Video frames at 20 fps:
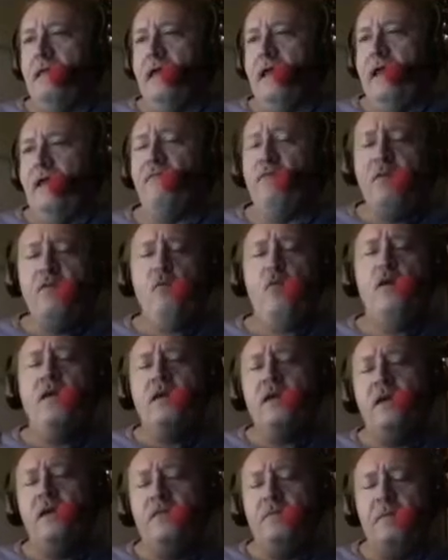Every
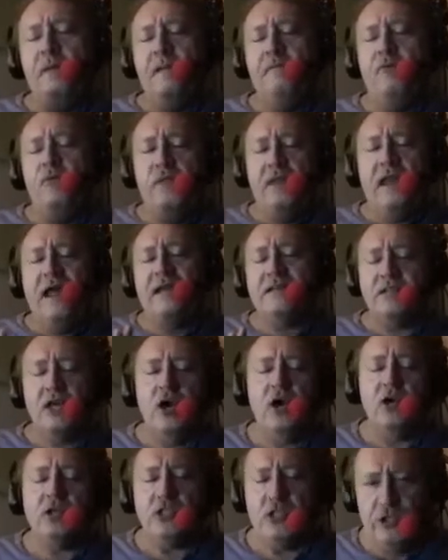one of the people that I
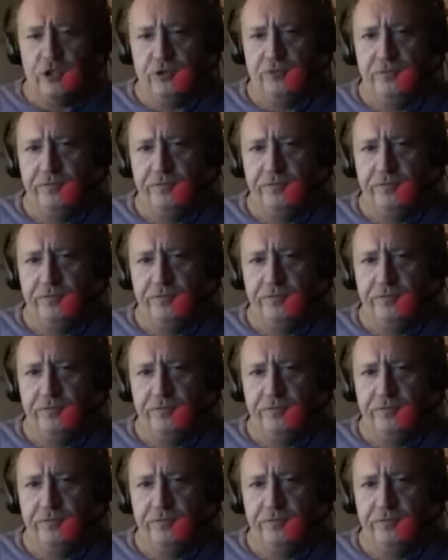talked to,